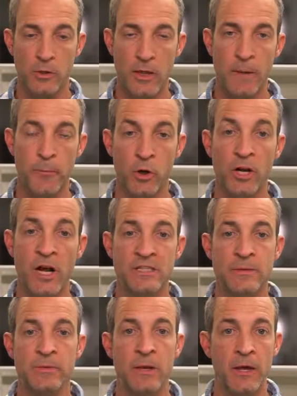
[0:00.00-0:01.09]
Important
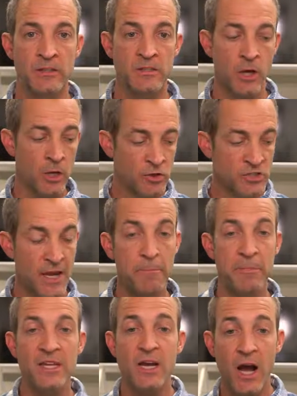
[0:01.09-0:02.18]
concept to understand,
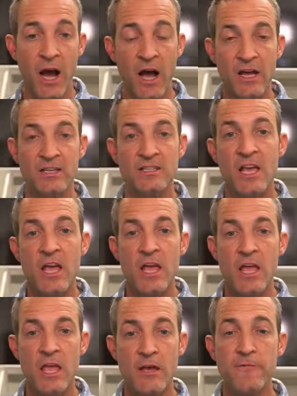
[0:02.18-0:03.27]
because
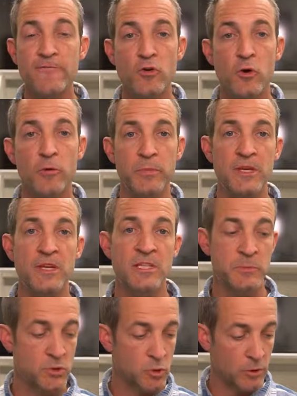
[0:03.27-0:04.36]
if your peak
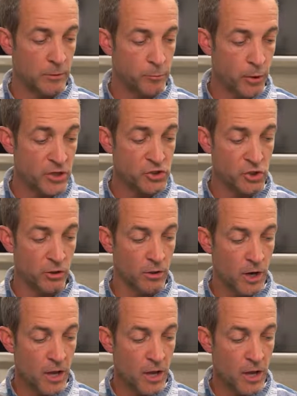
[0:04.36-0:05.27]
inspiratory pressure,